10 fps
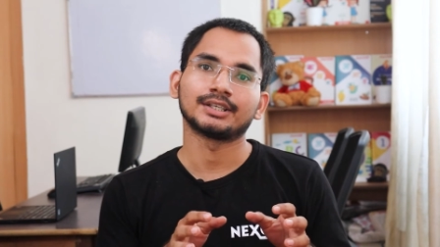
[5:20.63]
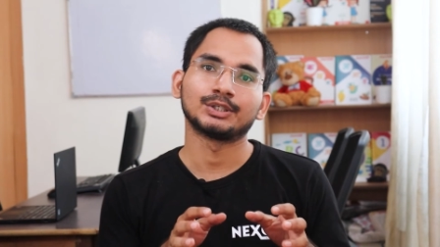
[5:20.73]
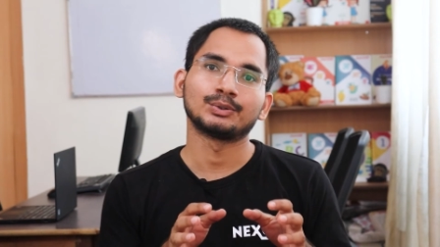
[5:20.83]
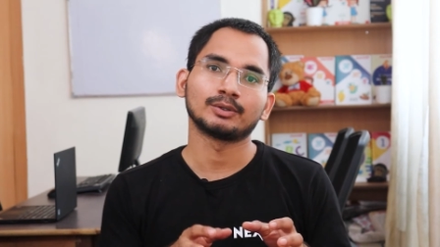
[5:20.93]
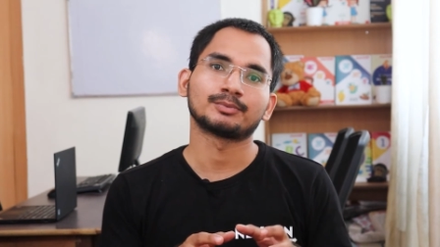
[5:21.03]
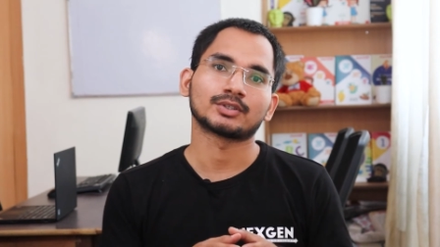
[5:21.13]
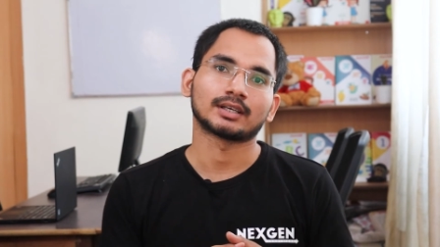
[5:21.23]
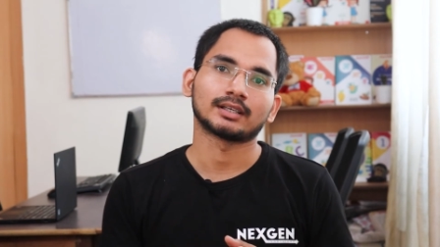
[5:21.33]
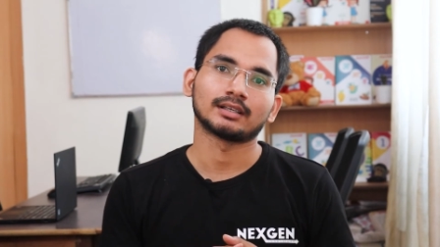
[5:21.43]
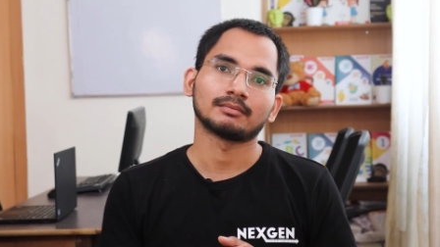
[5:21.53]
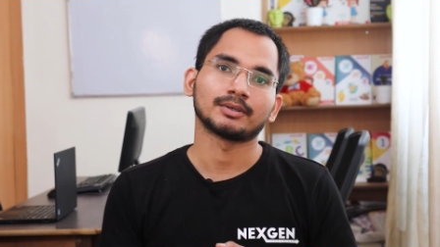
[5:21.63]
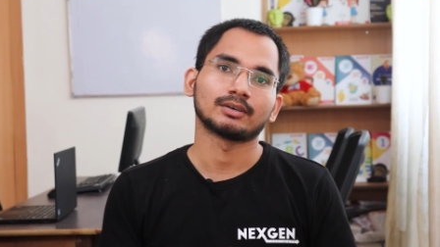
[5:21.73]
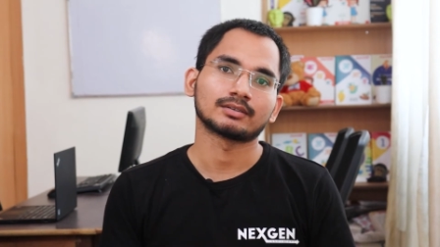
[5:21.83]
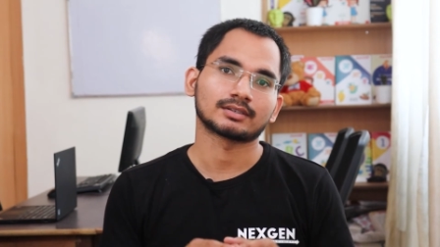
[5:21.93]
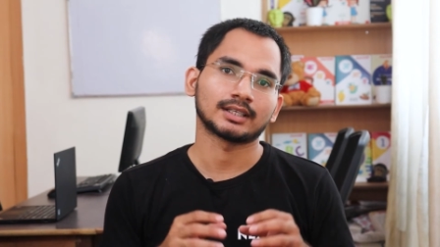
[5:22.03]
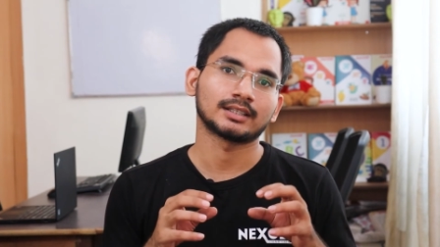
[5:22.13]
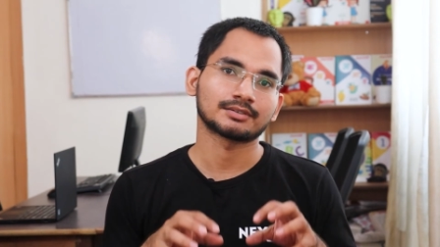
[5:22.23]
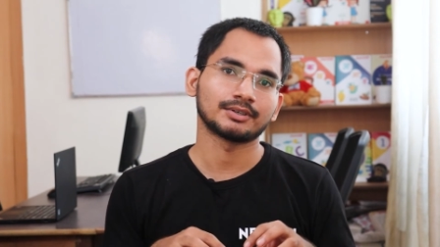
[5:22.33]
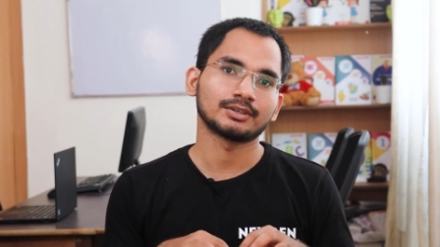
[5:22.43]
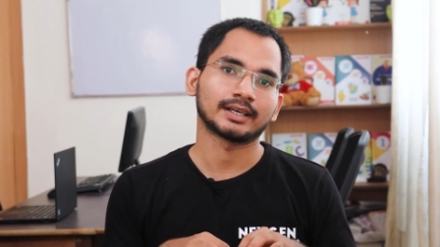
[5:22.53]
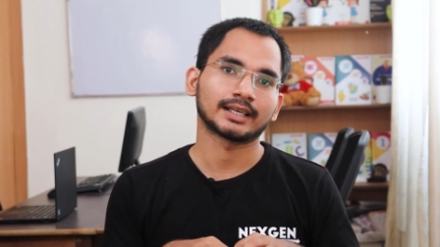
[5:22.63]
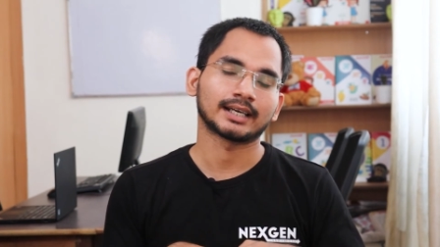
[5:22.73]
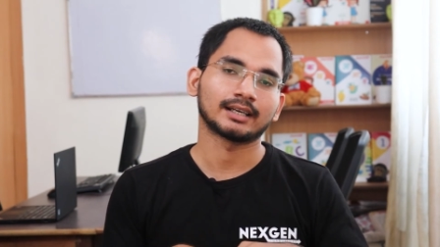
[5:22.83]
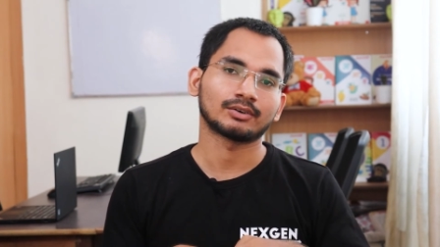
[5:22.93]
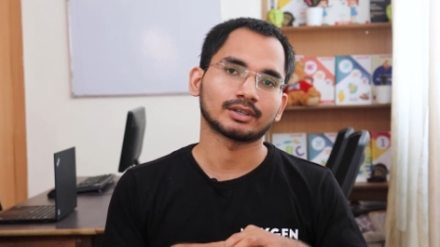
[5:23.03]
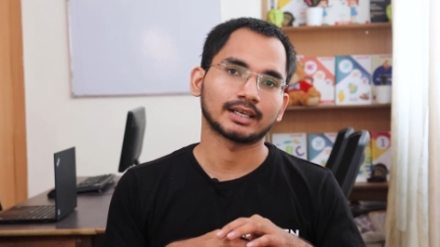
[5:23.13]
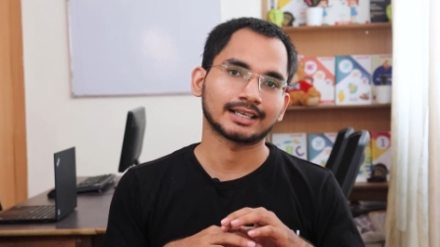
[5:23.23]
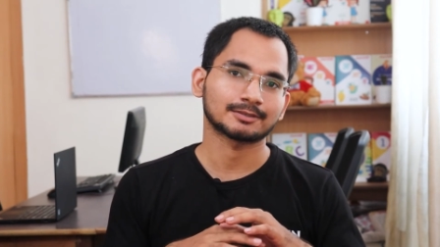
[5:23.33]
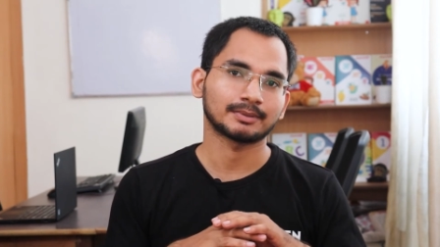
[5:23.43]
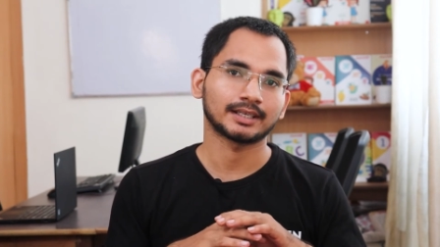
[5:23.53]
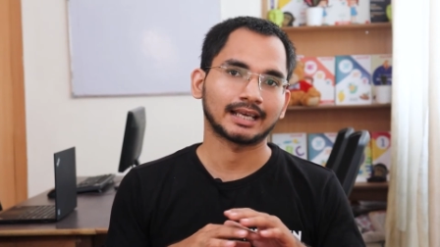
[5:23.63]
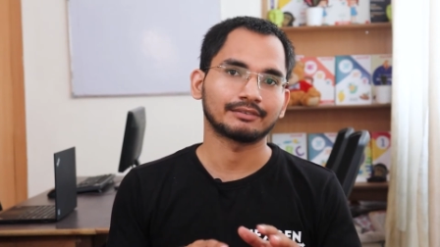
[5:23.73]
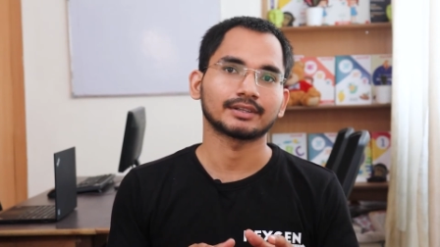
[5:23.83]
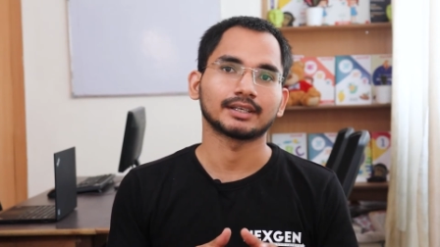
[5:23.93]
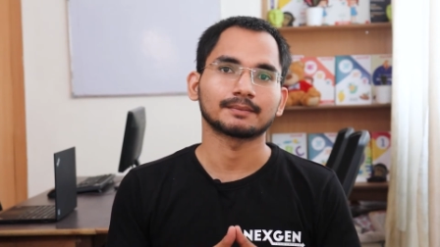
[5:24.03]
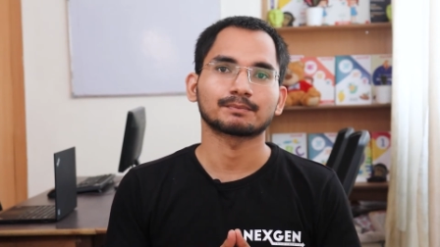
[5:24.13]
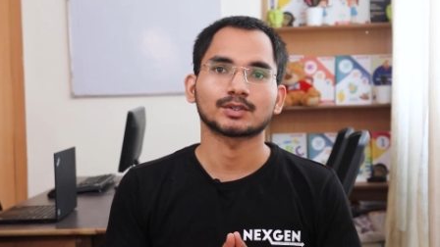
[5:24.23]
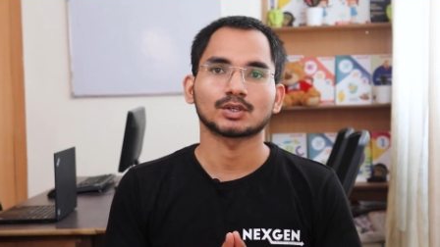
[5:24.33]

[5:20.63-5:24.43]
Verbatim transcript: YouTube channel because in this video I cannot explain everything.